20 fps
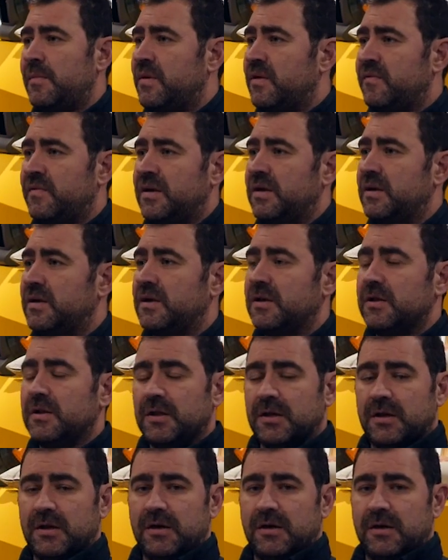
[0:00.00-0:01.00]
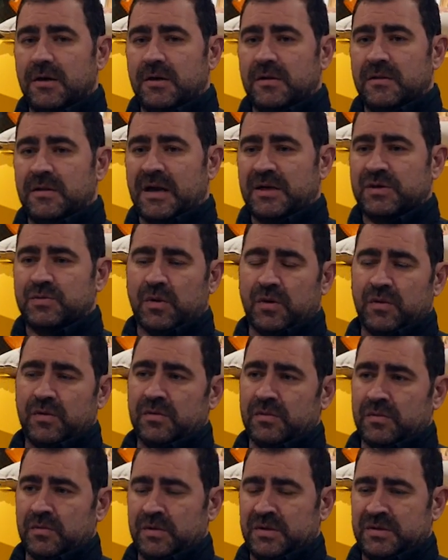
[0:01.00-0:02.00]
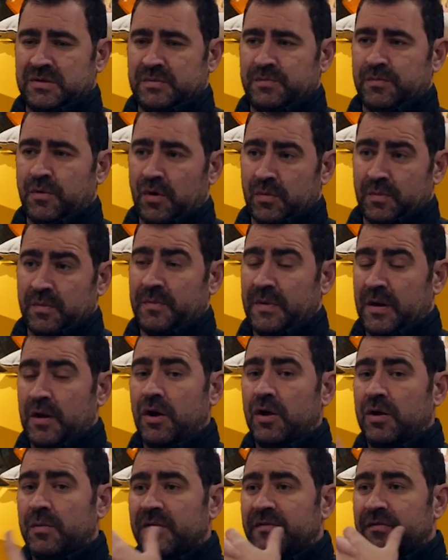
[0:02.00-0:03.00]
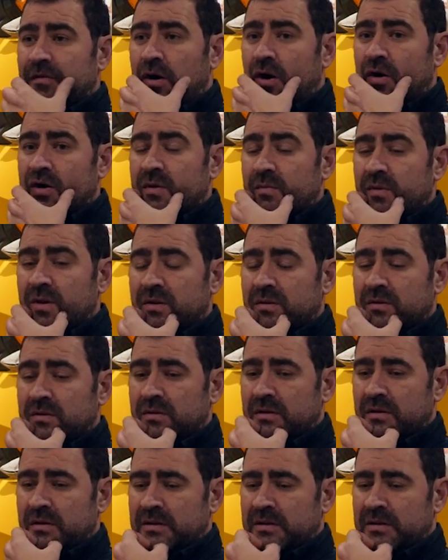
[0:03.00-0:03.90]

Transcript: And I think that's what we spoke a bit earlier before, didn't we?